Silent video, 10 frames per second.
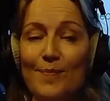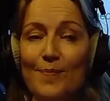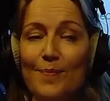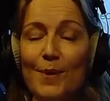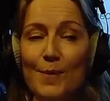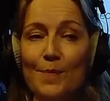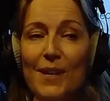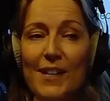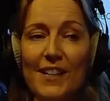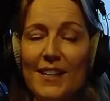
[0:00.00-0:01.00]
But
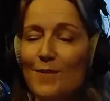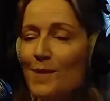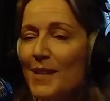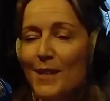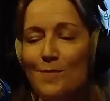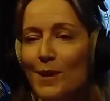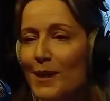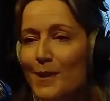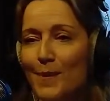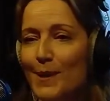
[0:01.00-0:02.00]
being a
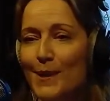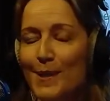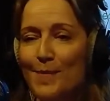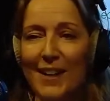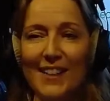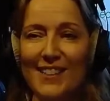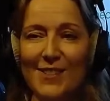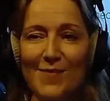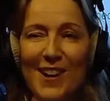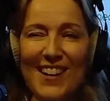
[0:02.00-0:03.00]
compliance person in a bank is
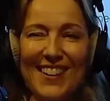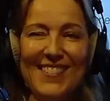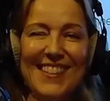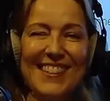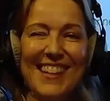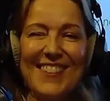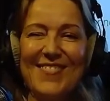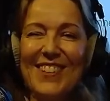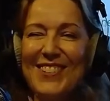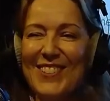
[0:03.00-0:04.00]
not, I have to say,
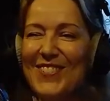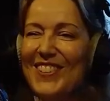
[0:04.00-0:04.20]
much fun.